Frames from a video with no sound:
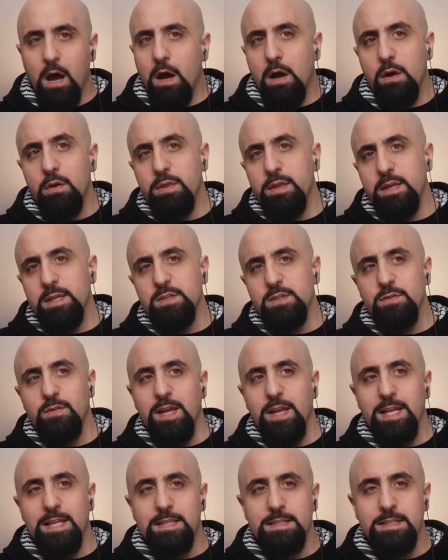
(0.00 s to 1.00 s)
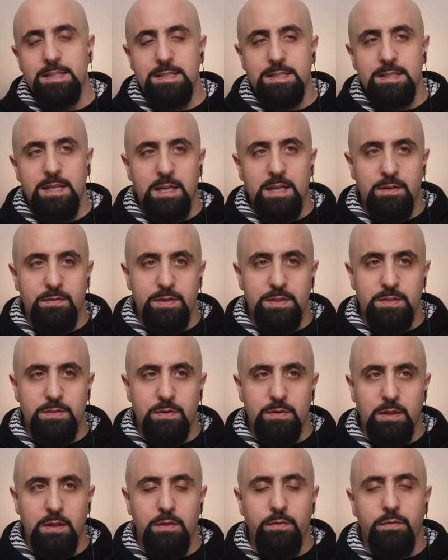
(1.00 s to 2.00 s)
are the Israelis inside of
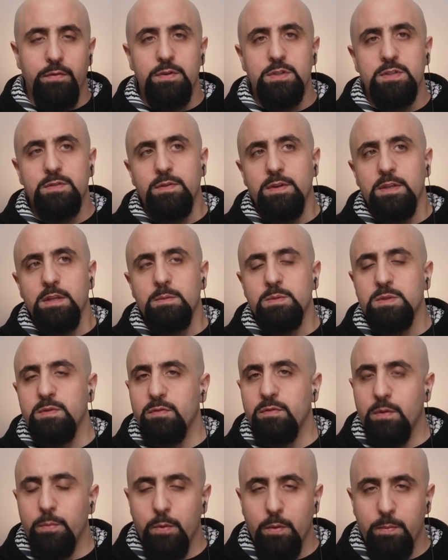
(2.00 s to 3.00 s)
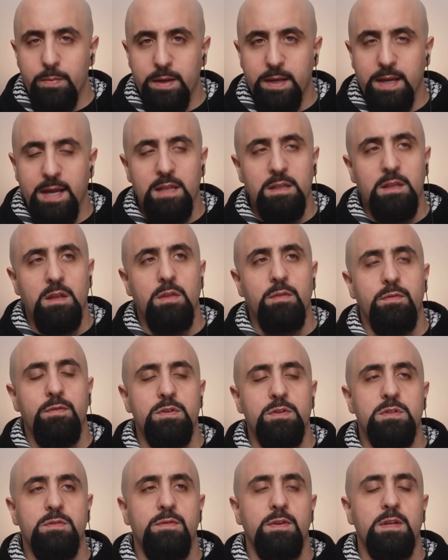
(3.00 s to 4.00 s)
Israel, the first victims of the propaganda, the
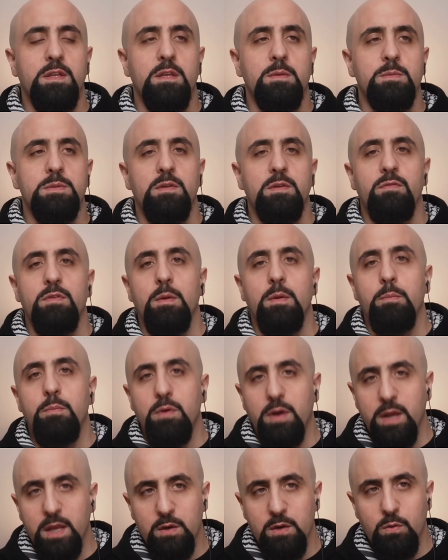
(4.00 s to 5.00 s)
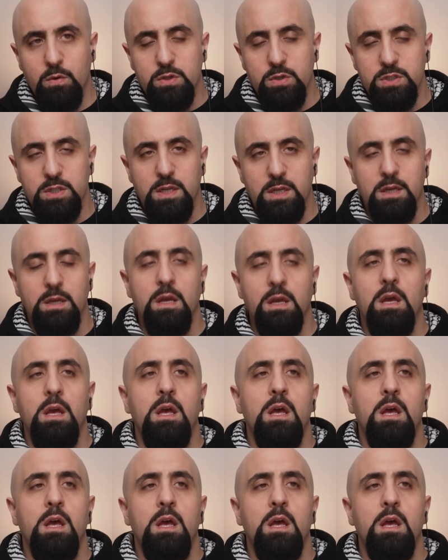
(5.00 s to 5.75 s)
first victims of the brainwashing,